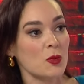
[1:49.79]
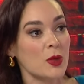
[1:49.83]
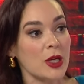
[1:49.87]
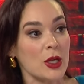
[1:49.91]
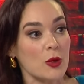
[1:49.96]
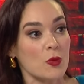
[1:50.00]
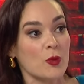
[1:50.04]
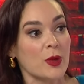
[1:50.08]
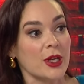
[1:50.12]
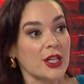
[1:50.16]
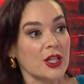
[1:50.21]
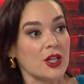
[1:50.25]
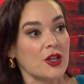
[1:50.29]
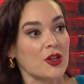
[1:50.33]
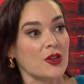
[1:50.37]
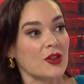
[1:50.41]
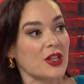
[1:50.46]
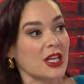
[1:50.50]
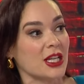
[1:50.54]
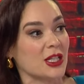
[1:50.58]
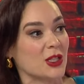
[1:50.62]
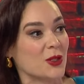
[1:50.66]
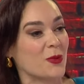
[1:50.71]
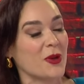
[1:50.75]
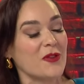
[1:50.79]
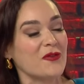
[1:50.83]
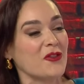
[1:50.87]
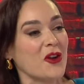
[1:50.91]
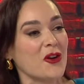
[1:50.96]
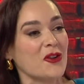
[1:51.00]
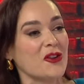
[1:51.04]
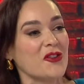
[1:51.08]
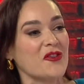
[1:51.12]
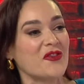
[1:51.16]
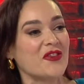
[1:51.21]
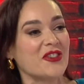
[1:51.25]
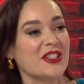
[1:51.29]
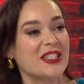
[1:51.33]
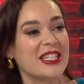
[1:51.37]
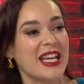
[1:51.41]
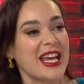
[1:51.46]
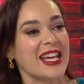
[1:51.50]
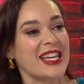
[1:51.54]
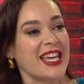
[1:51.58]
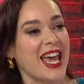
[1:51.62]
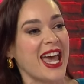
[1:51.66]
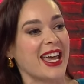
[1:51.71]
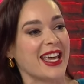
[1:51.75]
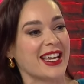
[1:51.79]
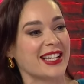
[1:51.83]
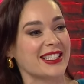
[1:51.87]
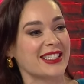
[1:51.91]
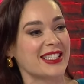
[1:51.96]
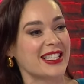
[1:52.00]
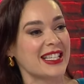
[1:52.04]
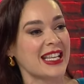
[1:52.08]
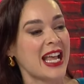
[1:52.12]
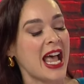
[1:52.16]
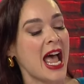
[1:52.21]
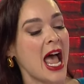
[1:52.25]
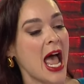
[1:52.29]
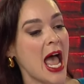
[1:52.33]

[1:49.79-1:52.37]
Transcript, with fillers: We knew this. We've known it for decades.